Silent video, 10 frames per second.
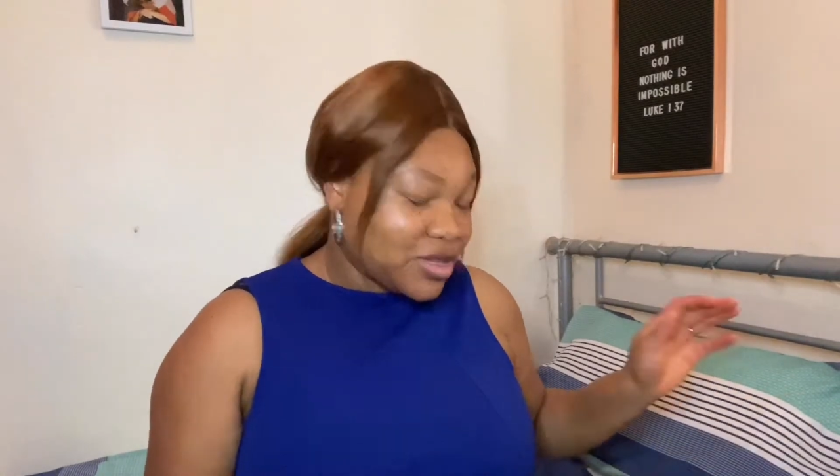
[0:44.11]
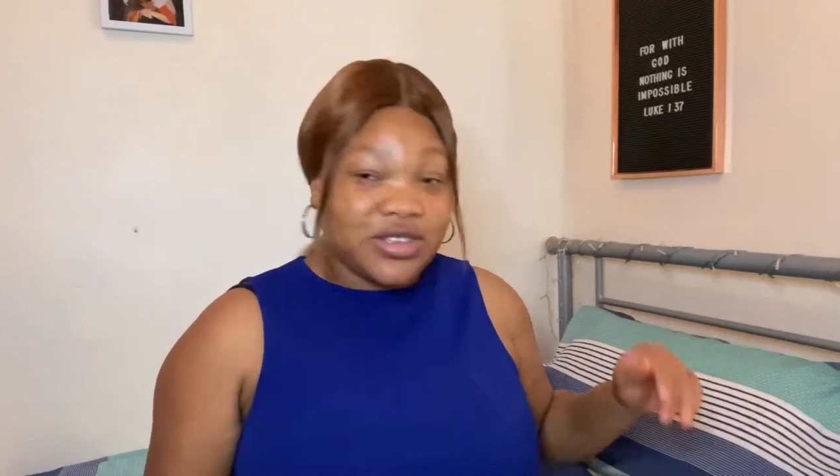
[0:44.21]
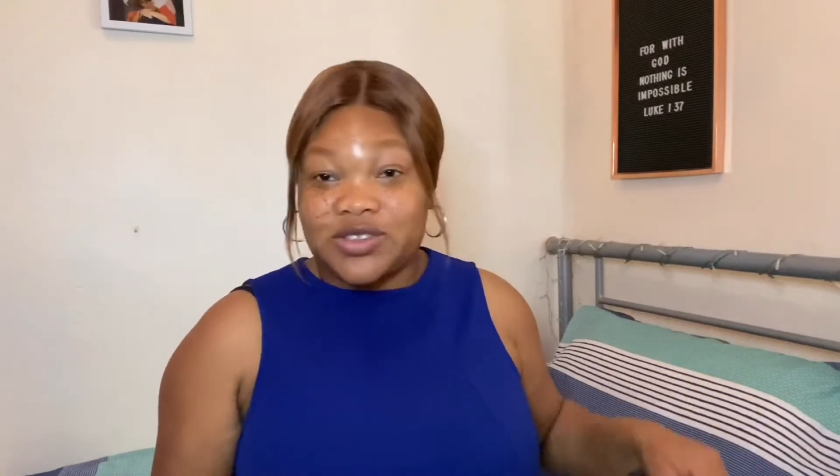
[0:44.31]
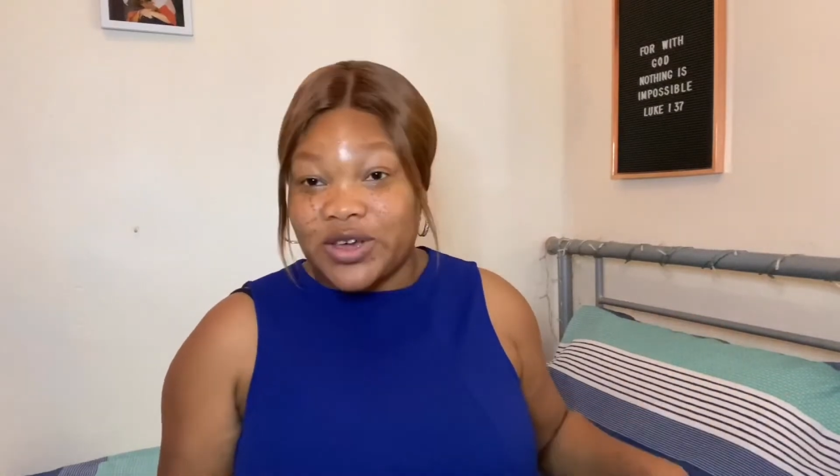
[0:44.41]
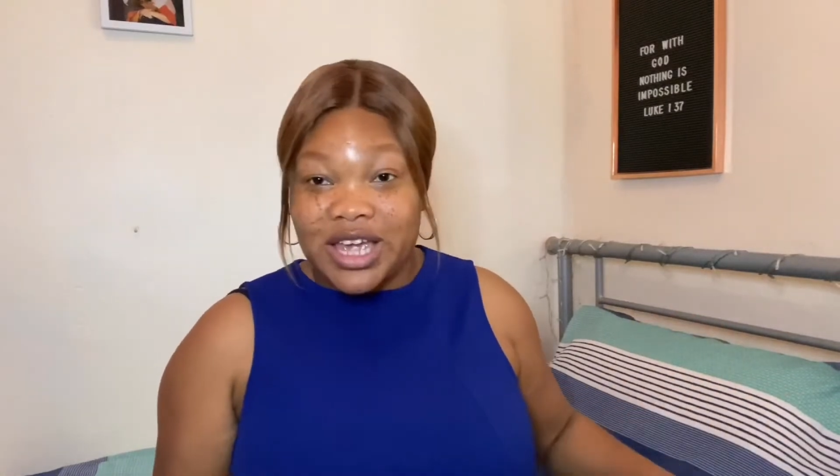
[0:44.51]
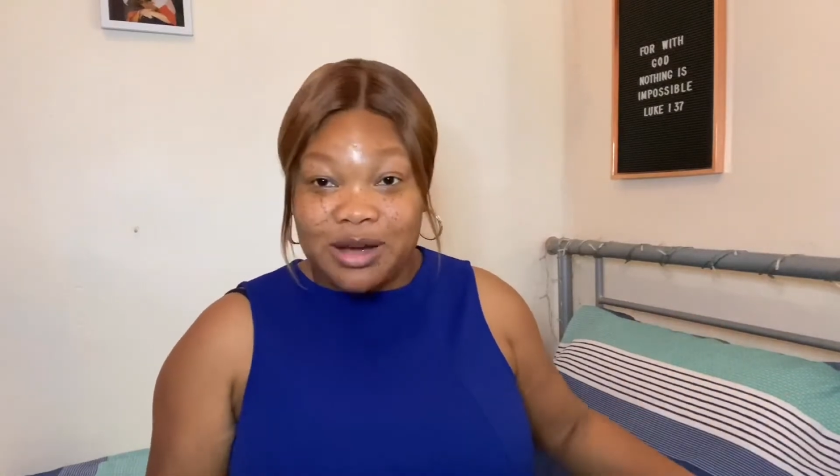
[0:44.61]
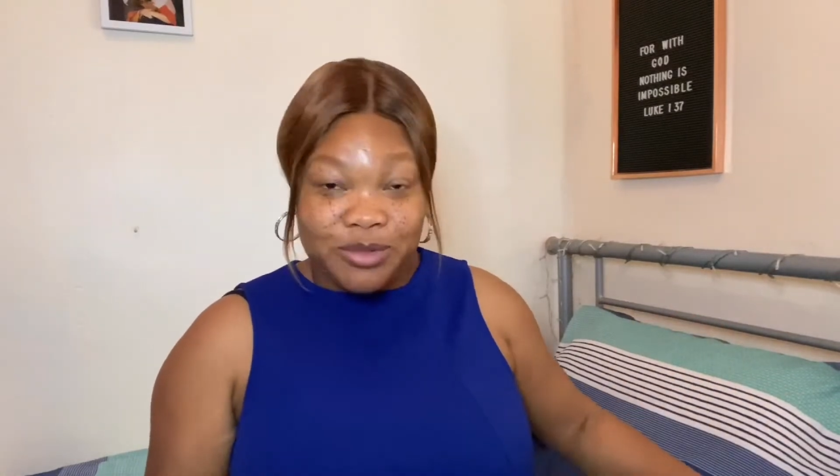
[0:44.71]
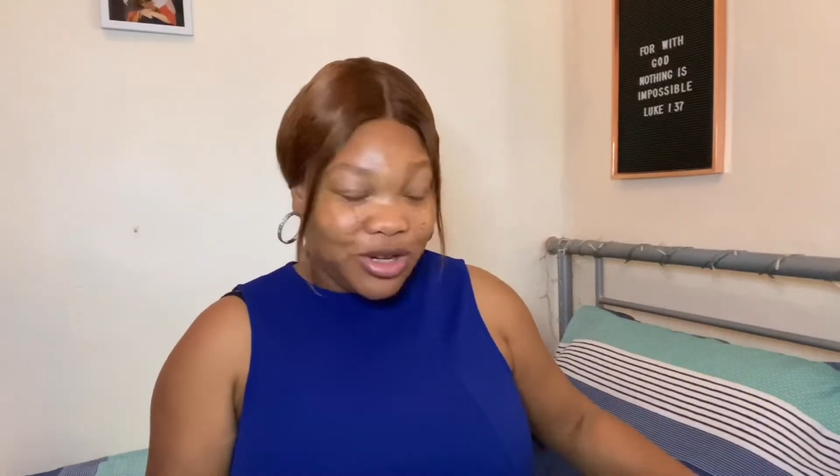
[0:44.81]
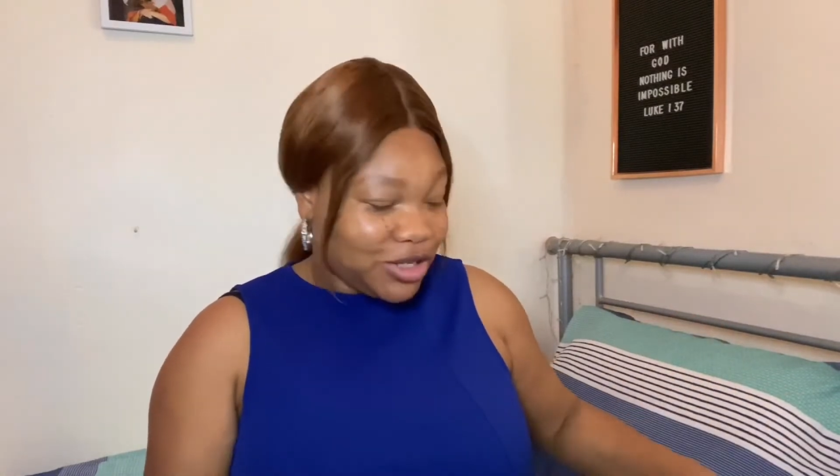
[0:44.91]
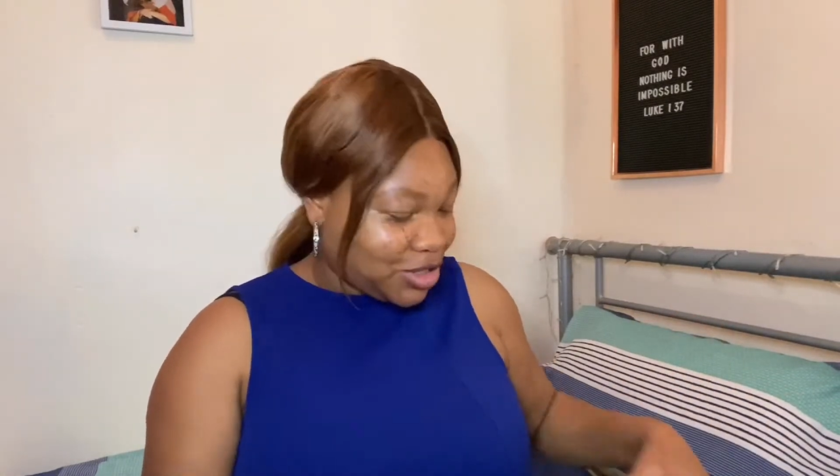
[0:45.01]
So yeah, I'm
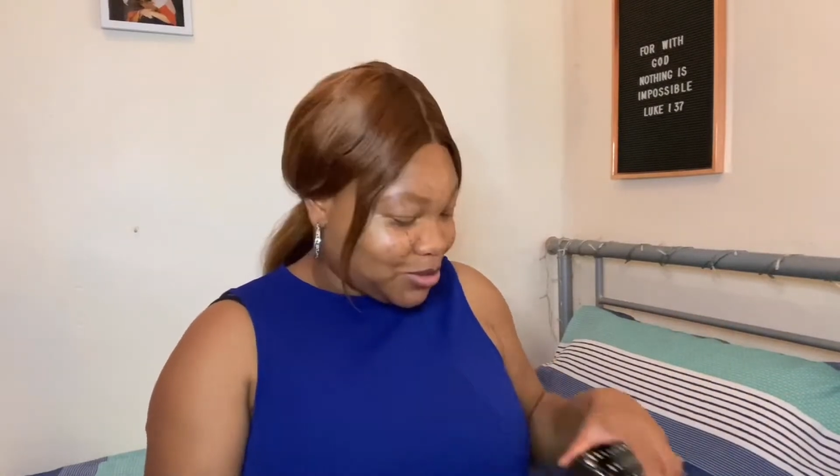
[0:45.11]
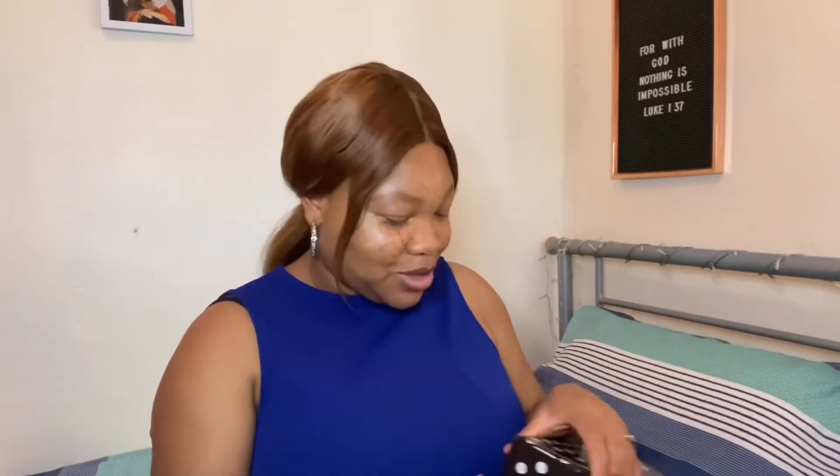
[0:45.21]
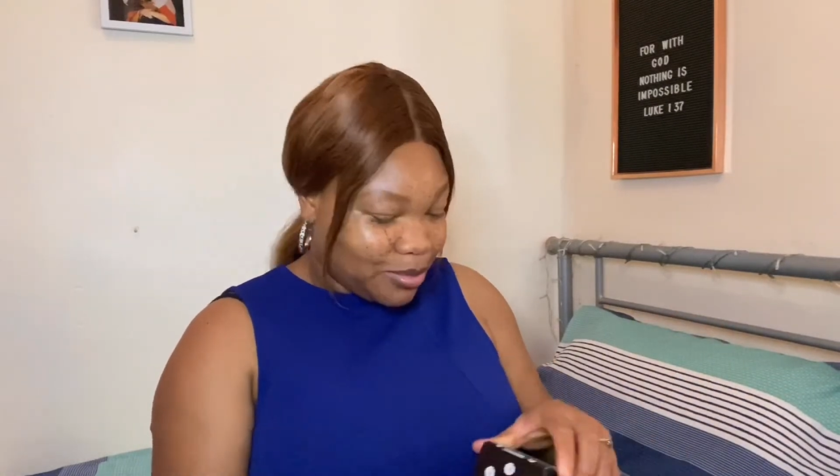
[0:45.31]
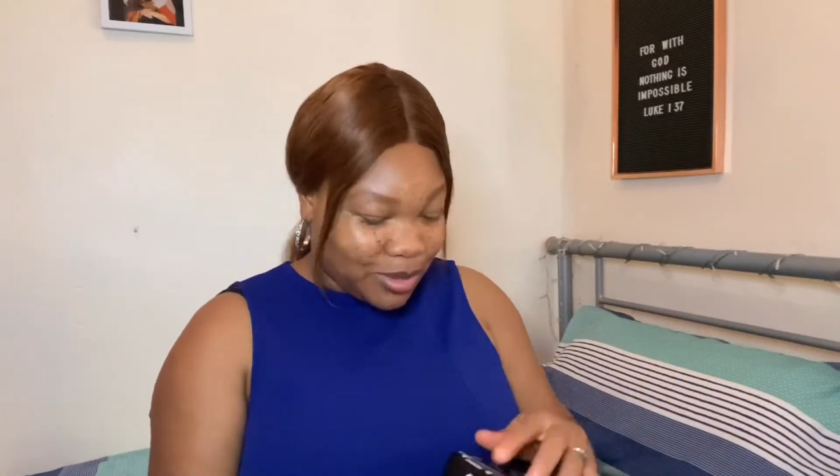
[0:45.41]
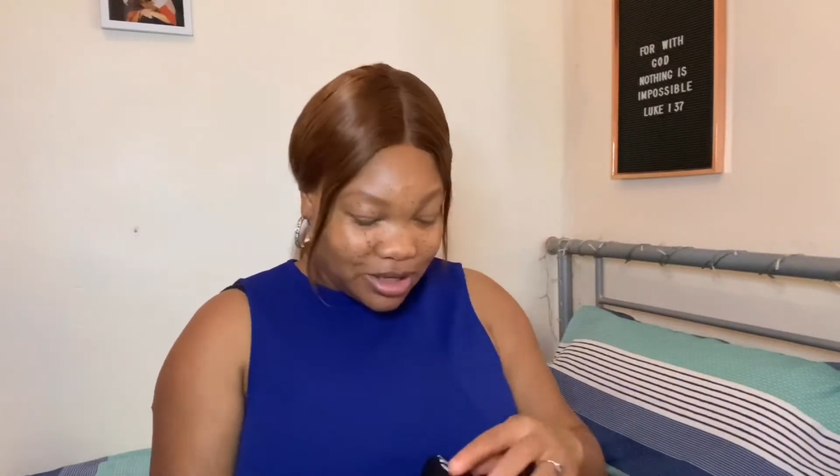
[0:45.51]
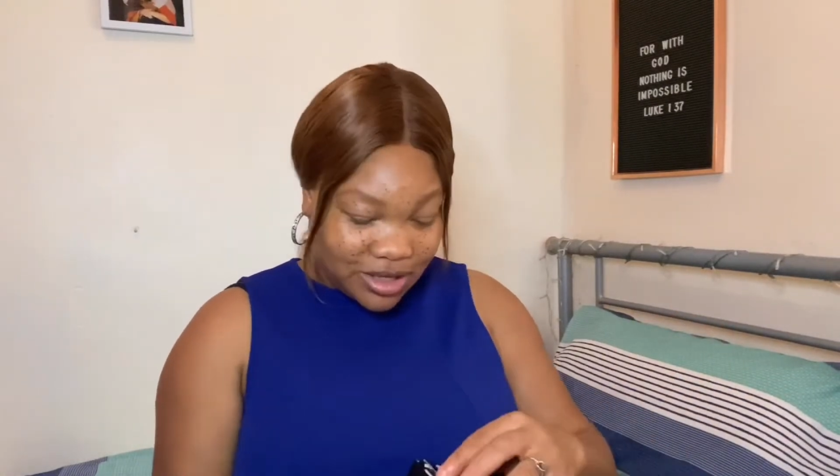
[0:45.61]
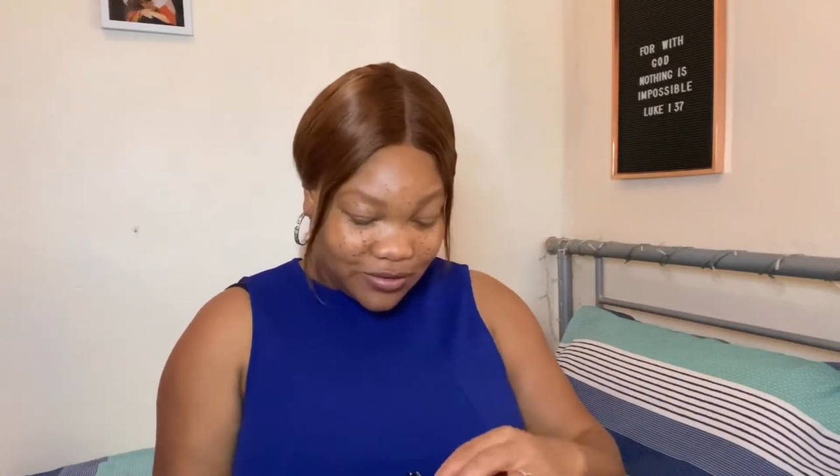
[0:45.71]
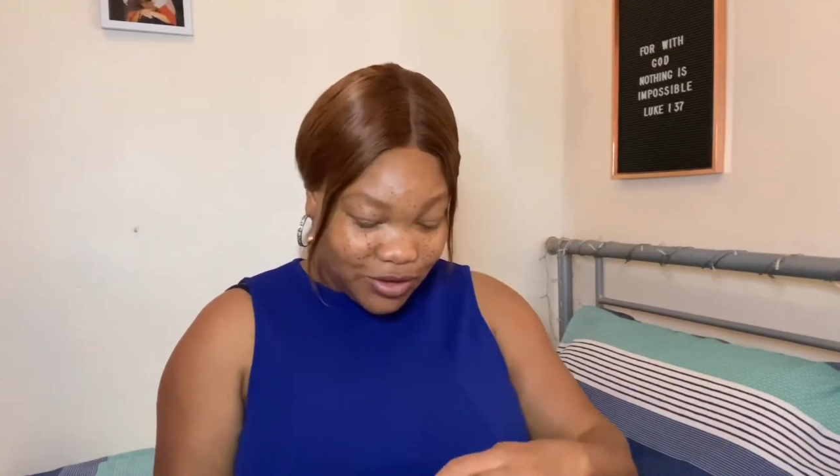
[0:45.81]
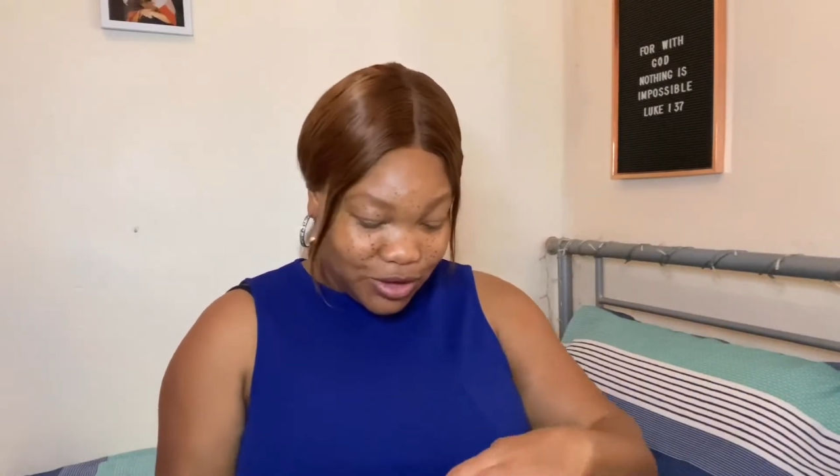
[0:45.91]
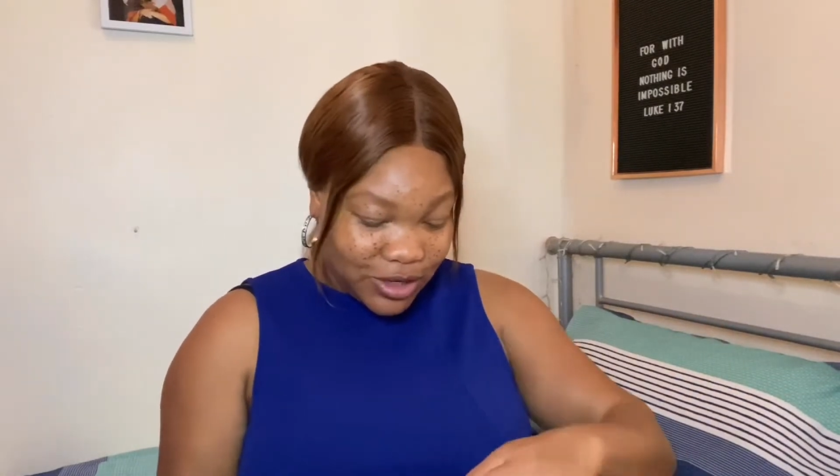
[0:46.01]
gonna do an unboxing
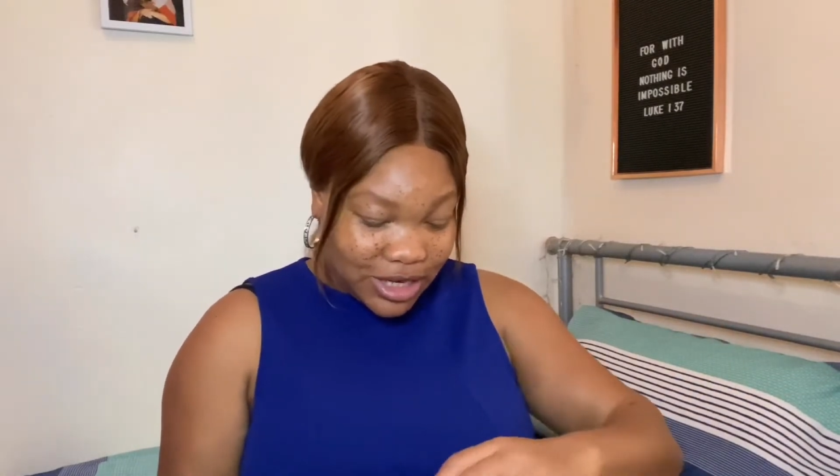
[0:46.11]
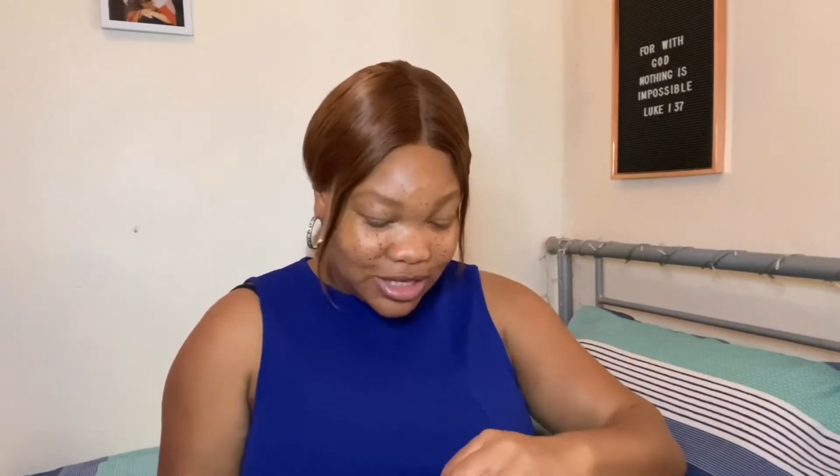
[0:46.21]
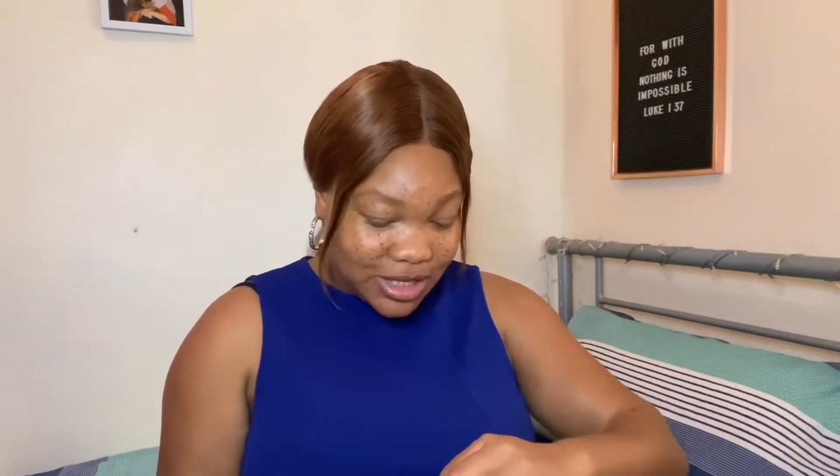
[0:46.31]
for you guys.